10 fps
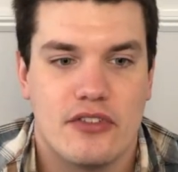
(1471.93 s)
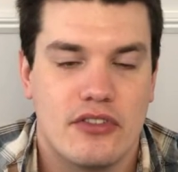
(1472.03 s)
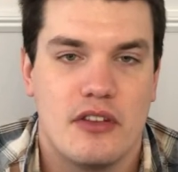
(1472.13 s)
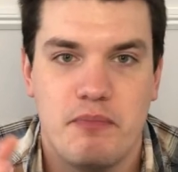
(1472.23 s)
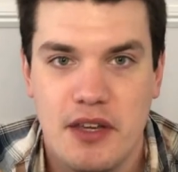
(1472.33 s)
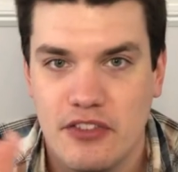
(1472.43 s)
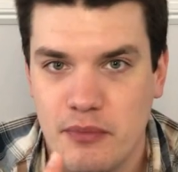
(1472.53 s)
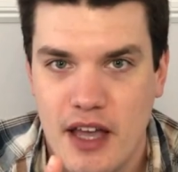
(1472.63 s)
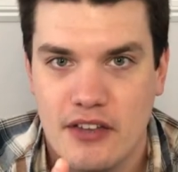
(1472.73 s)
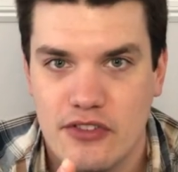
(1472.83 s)
So the
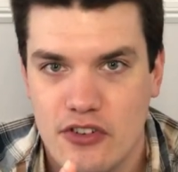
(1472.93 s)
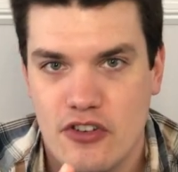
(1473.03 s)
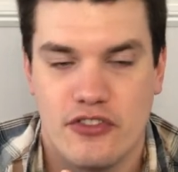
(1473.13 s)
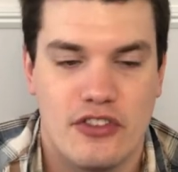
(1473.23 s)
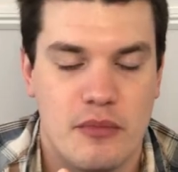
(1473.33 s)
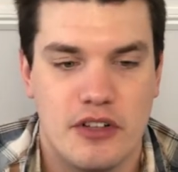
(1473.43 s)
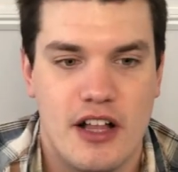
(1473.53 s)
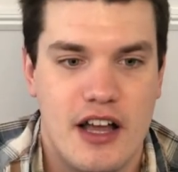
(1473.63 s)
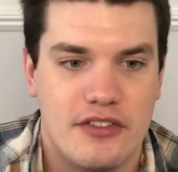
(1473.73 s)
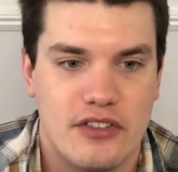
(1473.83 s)
Beastmaster
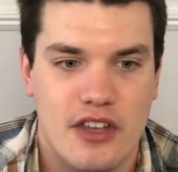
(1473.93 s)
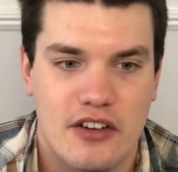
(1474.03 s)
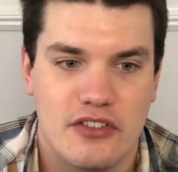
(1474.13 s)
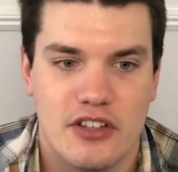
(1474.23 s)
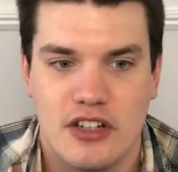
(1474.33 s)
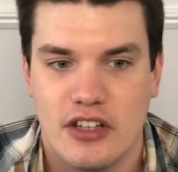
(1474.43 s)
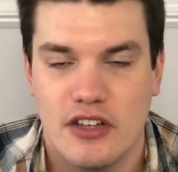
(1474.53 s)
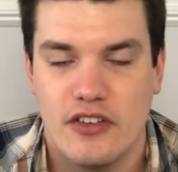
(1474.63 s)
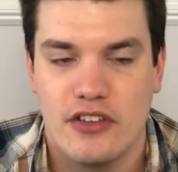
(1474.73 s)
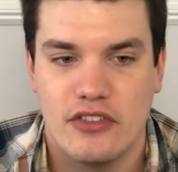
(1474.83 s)
subclass is actually going to
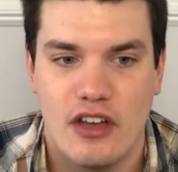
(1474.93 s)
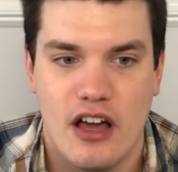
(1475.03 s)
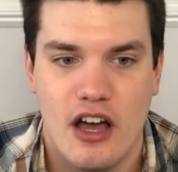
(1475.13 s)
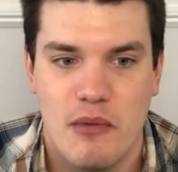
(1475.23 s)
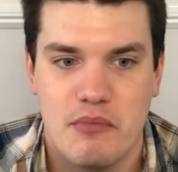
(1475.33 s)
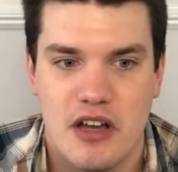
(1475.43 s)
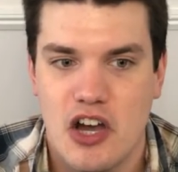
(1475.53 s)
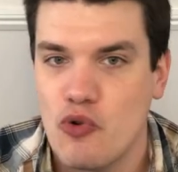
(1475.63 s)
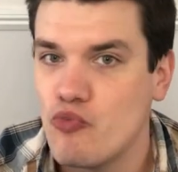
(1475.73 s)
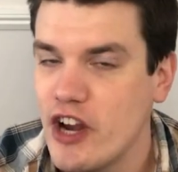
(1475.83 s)
give us
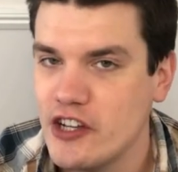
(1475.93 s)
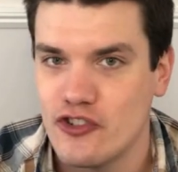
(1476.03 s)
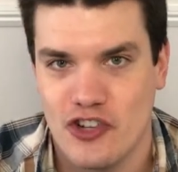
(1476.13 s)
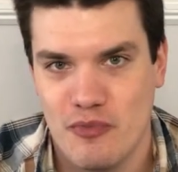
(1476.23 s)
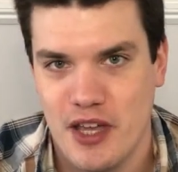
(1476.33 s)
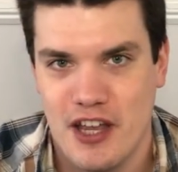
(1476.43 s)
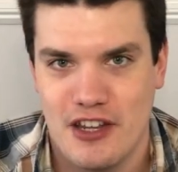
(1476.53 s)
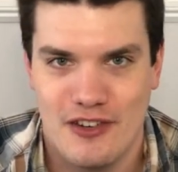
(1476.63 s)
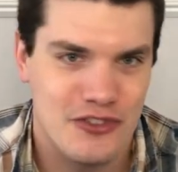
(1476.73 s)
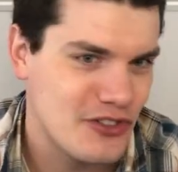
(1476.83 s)
a Ranger companion.